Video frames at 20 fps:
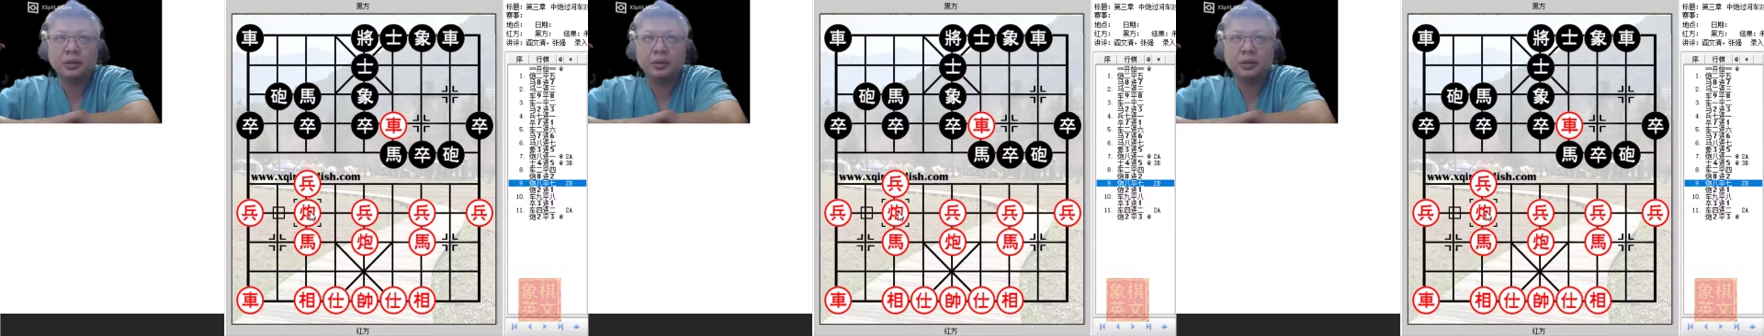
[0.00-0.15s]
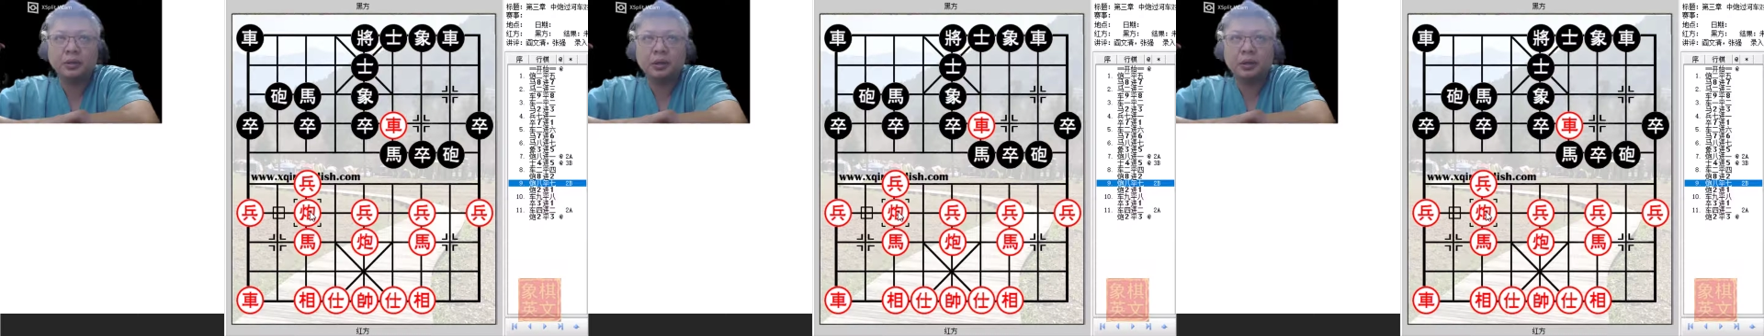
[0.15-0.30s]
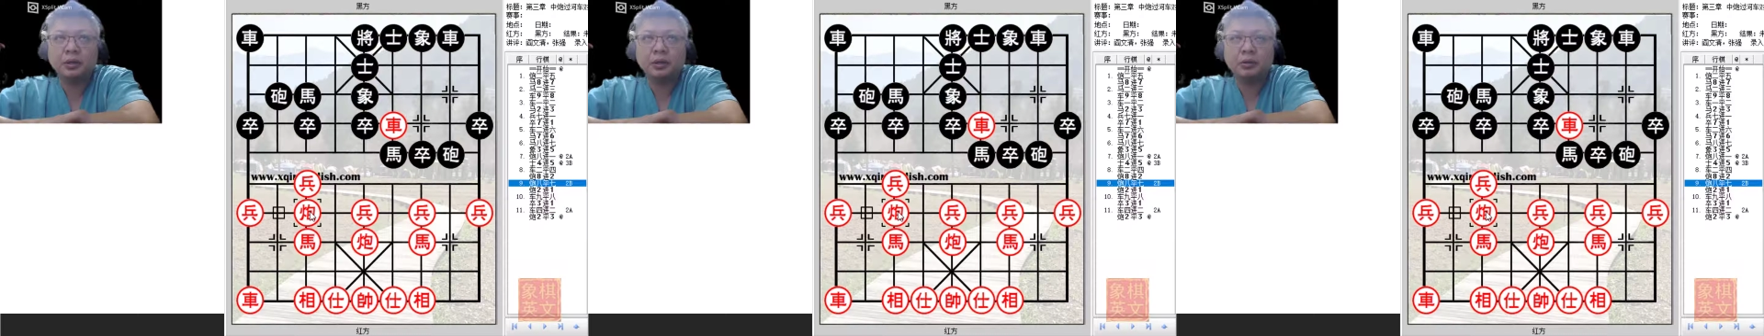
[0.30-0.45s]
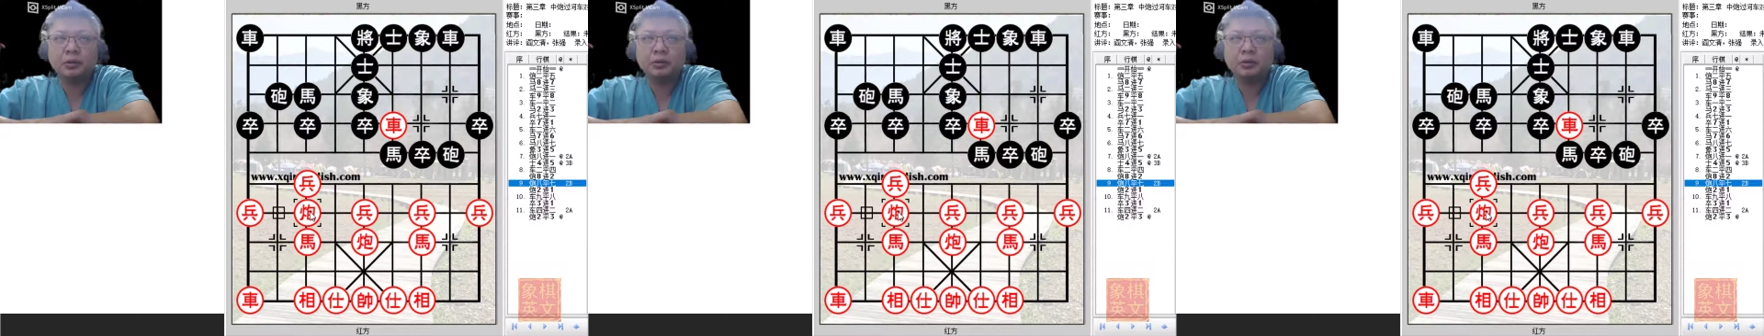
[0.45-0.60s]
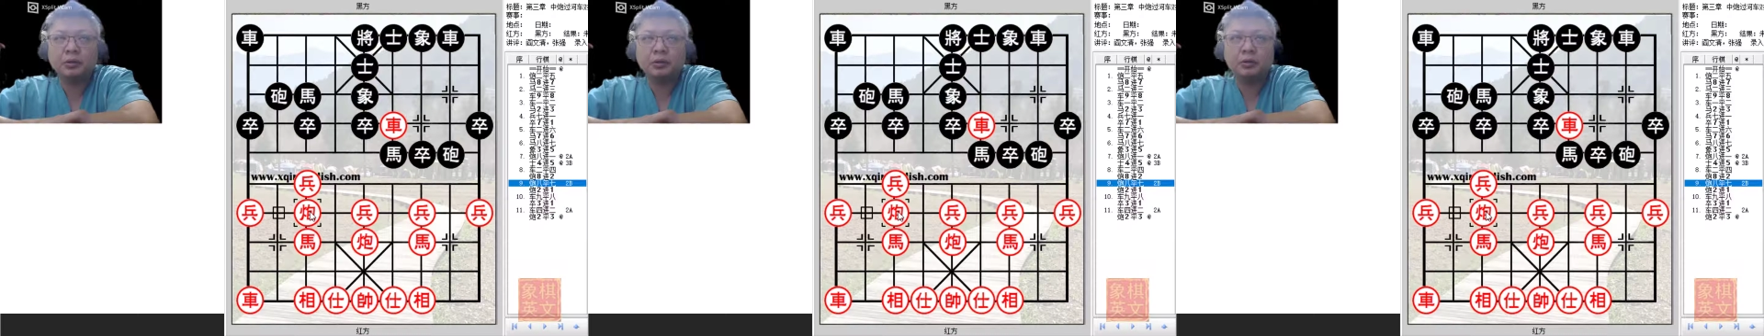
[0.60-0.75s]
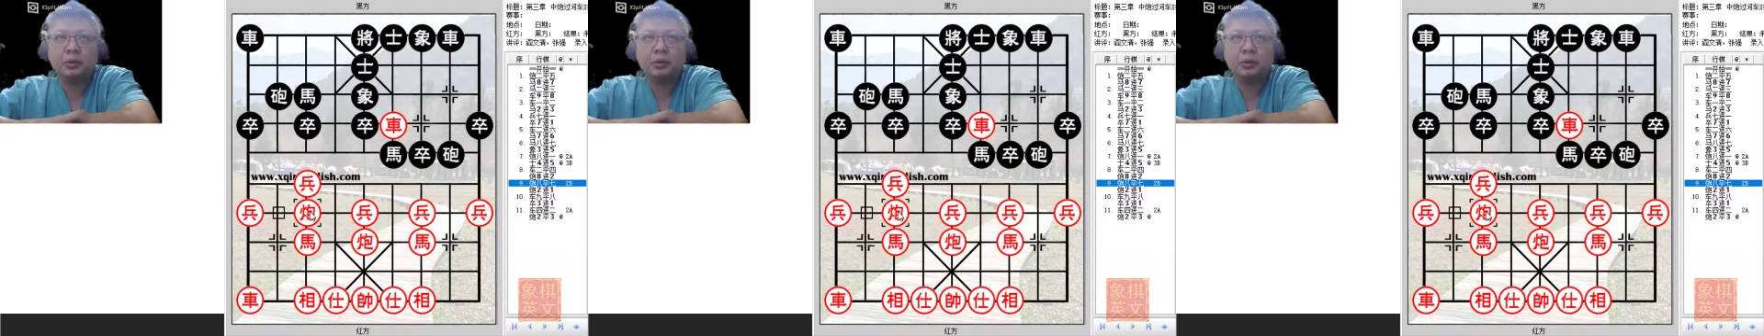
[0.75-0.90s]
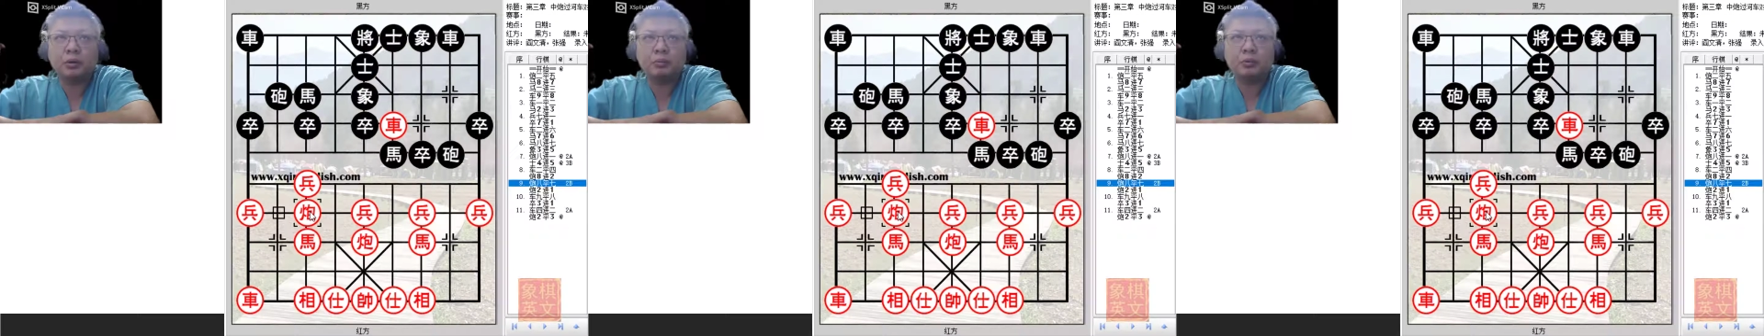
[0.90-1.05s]
new
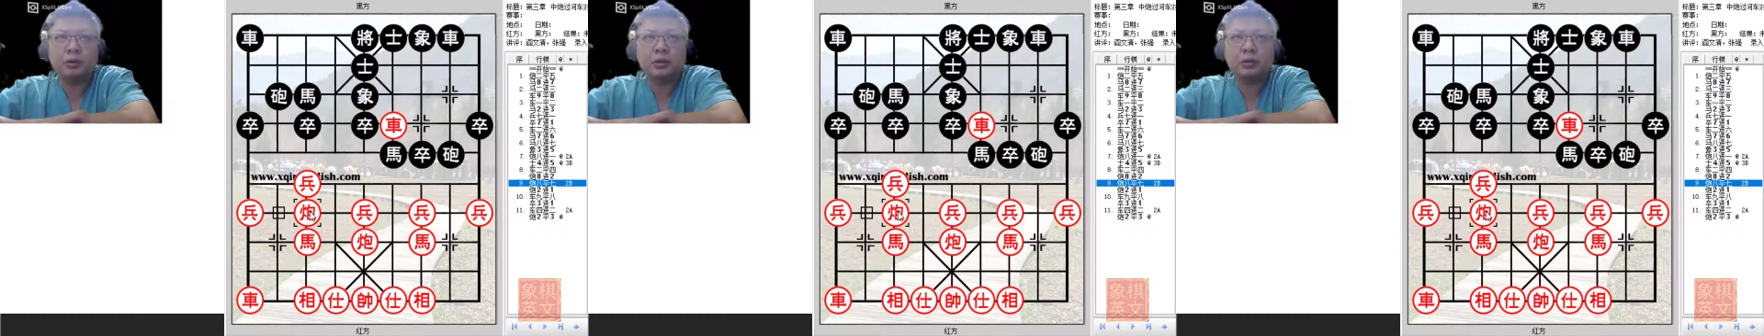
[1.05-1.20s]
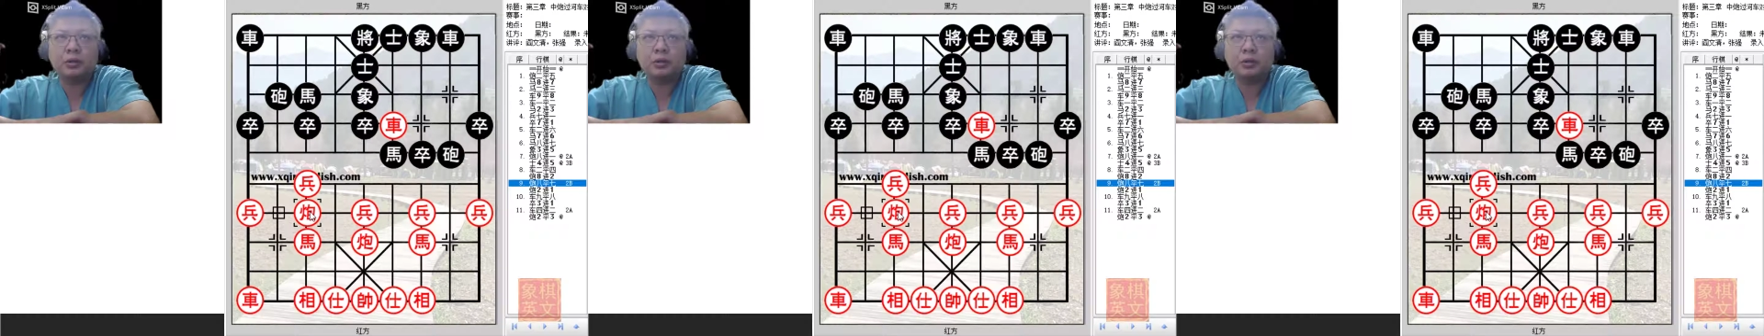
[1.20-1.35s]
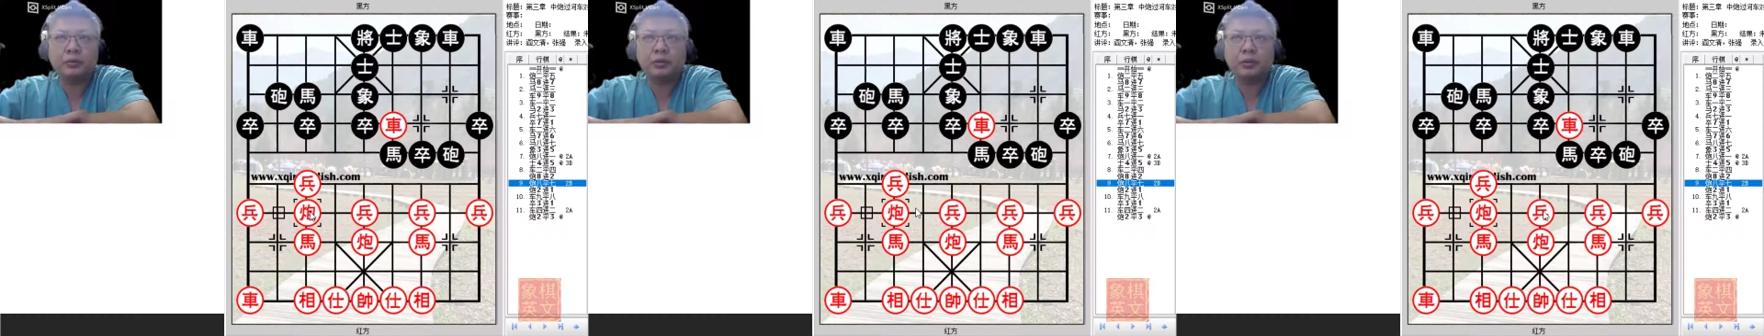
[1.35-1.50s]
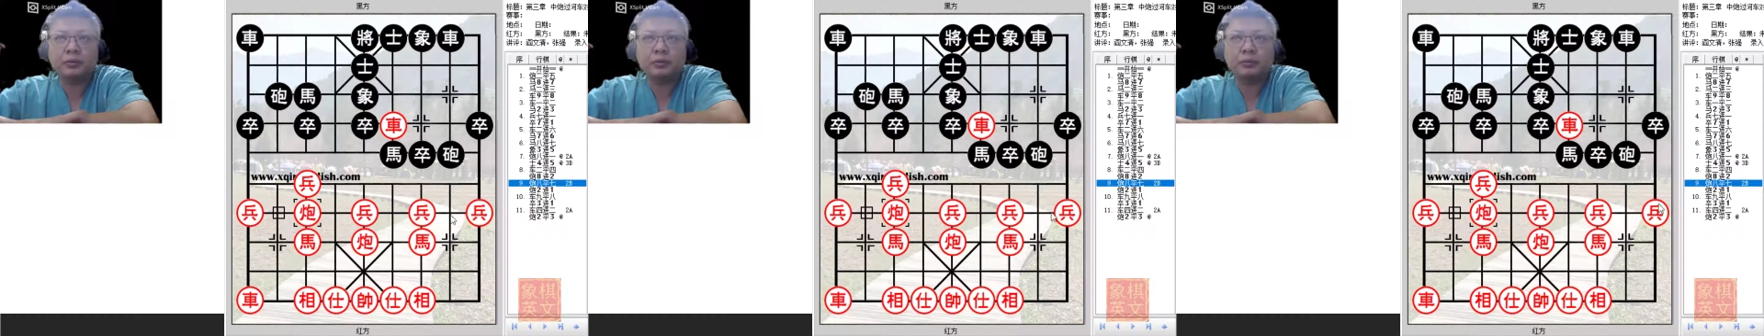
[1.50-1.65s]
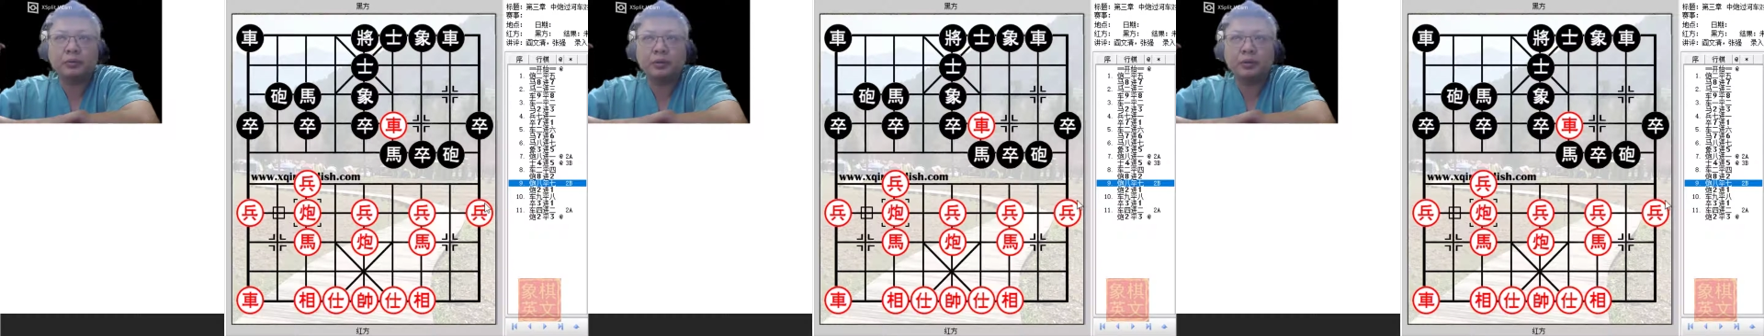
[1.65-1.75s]
or more innovative